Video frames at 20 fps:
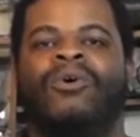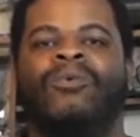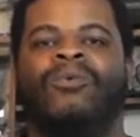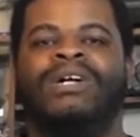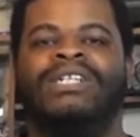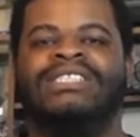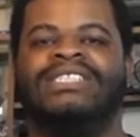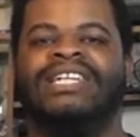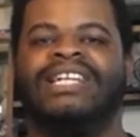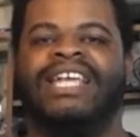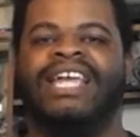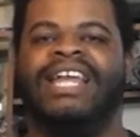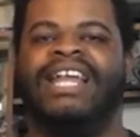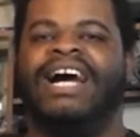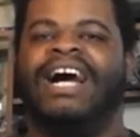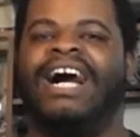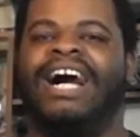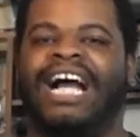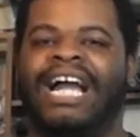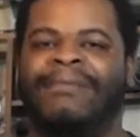Once again,
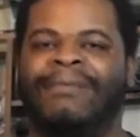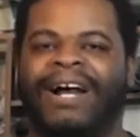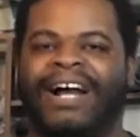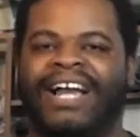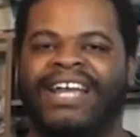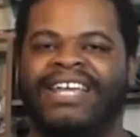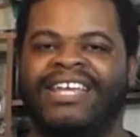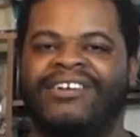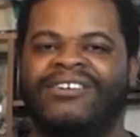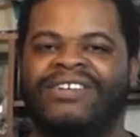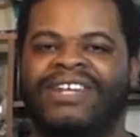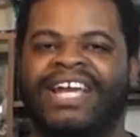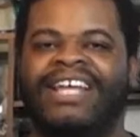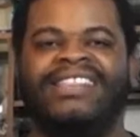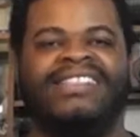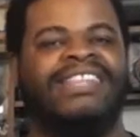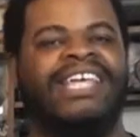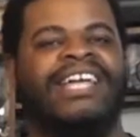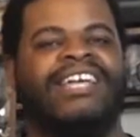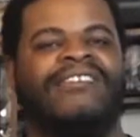I'm High Heel
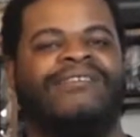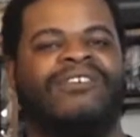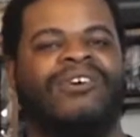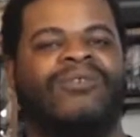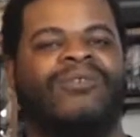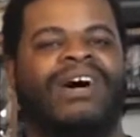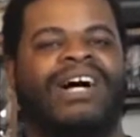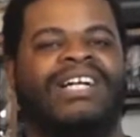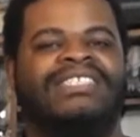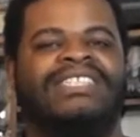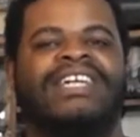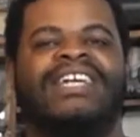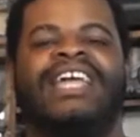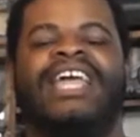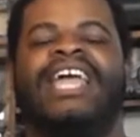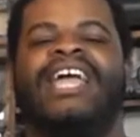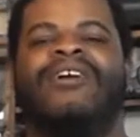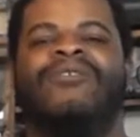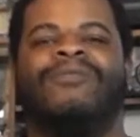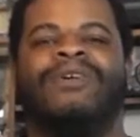Knight. Thank you for watching,
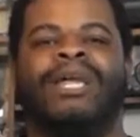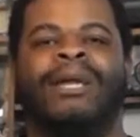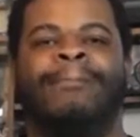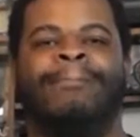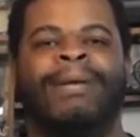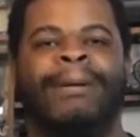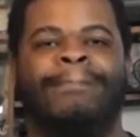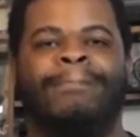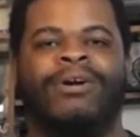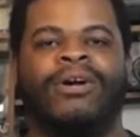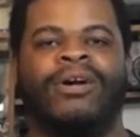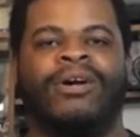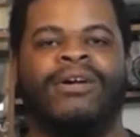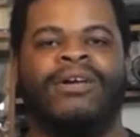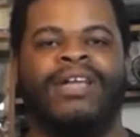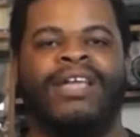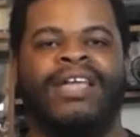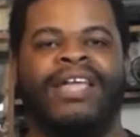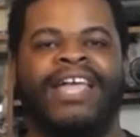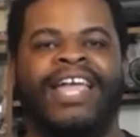and remember,
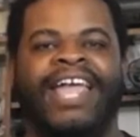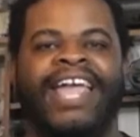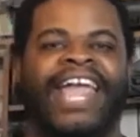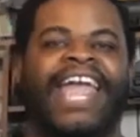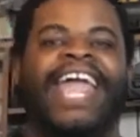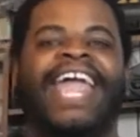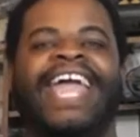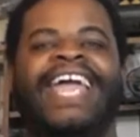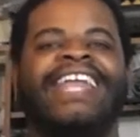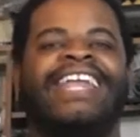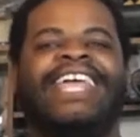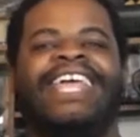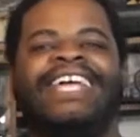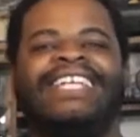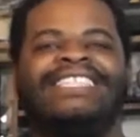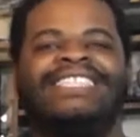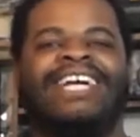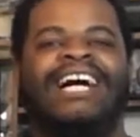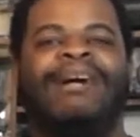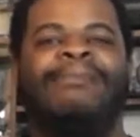
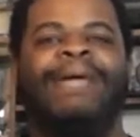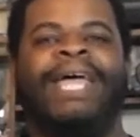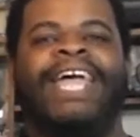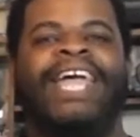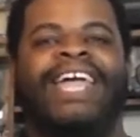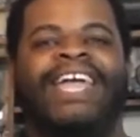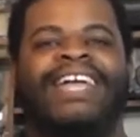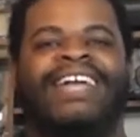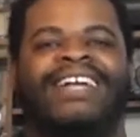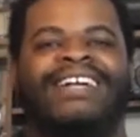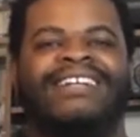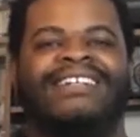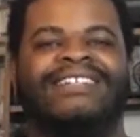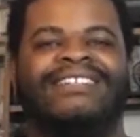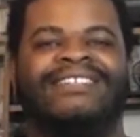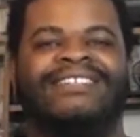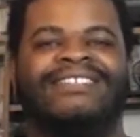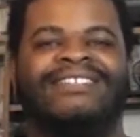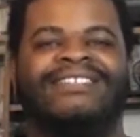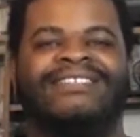Andy's coming!